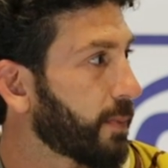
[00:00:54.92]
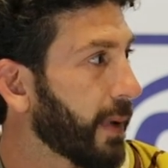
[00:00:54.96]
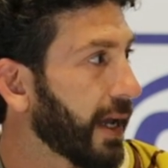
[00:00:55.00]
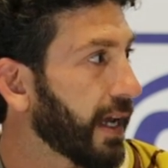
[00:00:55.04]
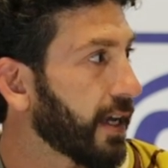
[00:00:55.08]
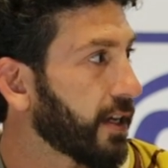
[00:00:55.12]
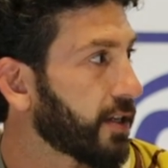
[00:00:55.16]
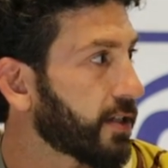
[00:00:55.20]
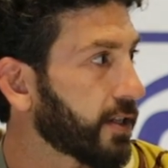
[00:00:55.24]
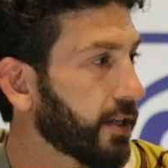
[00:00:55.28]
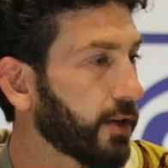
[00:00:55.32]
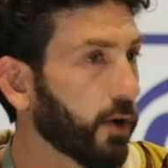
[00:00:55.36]

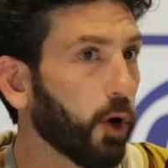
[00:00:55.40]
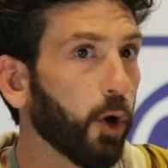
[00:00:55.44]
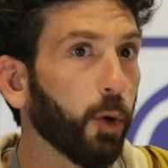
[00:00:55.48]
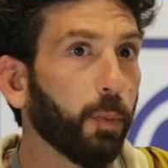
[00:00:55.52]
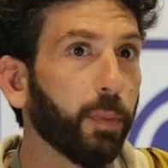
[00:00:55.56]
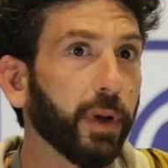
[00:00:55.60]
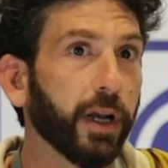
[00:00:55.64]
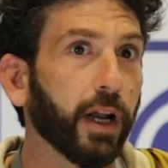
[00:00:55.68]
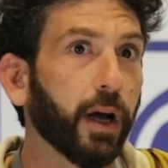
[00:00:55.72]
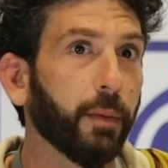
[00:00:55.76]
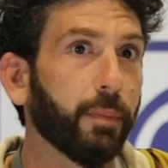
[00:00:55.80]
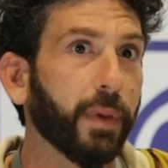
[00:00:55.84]
space and
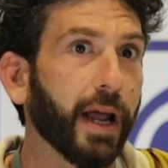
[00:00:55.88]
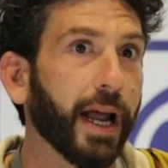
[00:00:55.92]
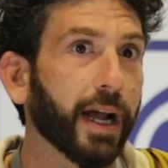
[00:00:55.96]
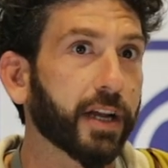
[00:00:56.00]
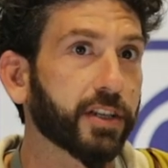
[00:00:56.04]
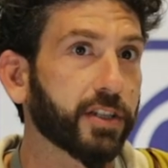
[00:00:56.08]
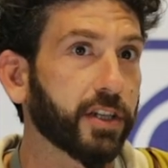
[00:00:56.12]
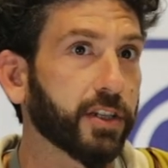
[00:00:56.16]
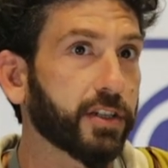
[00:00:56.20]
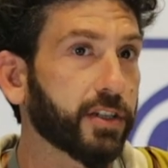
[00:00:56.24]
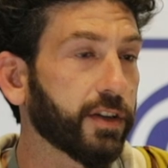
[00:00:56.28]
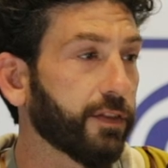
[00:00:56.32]
open up
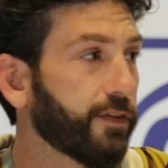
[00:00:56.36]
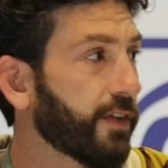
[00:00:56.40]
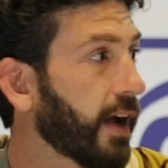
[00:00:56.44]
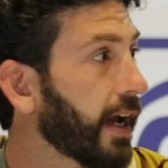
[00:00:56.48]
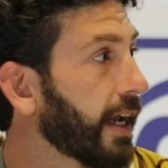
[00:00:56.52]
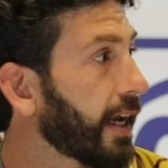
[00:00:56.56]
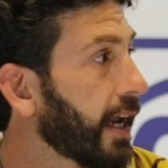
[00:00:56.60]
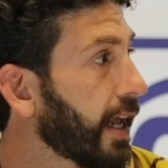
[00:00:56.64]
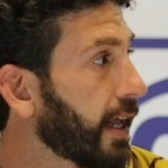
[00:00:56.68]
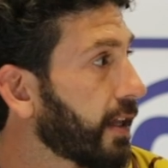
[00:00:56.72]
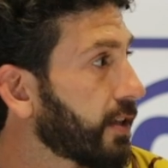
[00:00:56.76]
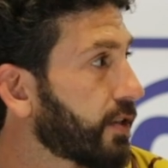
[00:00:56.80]
access to
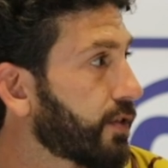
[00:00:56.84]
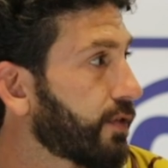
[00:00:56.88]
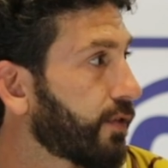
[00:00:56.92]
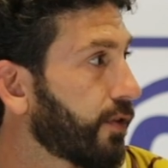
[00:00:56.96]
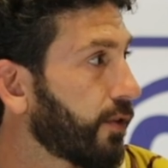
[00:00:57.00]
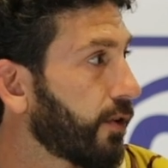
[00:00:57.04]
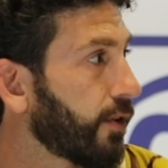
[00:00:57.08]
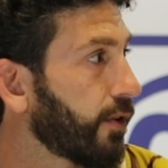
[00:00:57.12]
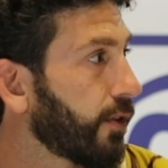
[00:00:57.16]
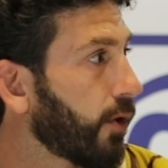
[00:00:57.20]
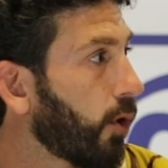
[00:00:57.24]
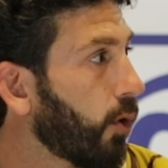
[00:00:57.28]
finance
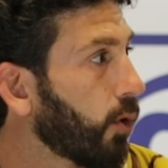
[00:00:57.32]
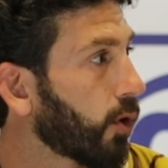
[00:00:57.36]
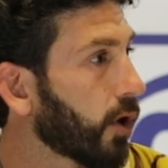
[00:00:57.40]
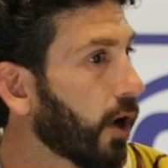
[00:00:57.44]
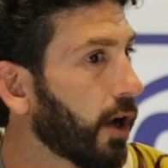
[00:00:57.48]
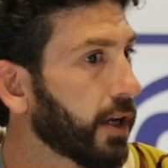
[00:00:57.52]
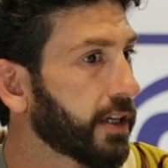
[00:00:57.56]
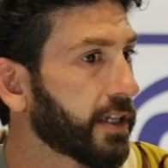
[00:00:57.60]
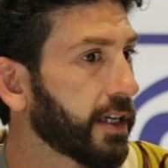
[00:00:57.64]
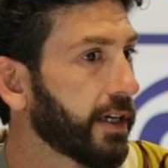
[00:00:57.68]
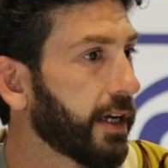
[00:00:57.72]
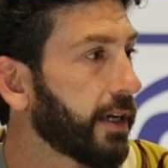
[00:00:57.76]
for the whole
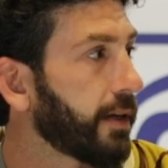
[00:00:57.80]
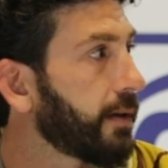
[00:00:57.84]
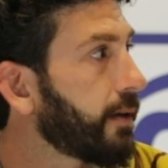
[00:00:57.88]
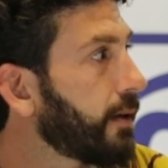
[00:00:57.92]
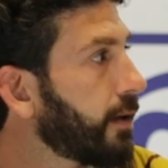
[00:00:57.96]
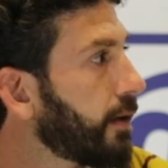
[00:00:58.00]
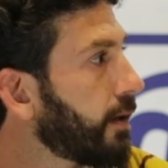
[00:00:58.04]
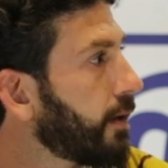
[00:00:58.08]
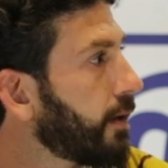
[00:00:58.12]
continent.